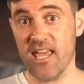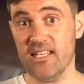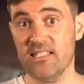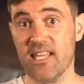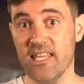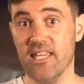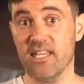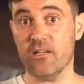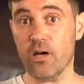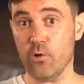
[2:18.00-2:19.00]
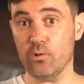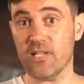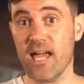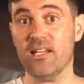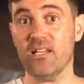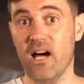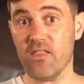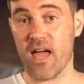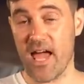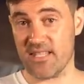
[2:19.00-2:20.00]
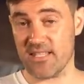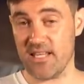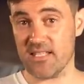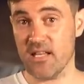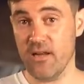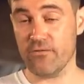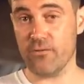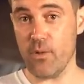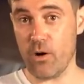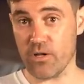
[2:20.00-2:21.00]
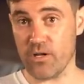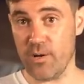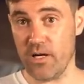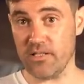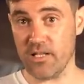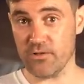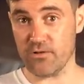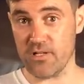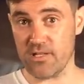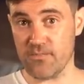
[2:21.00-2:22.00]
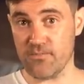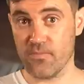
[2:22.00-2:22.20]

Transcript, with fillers: in taking gold and other assets from occupied countries.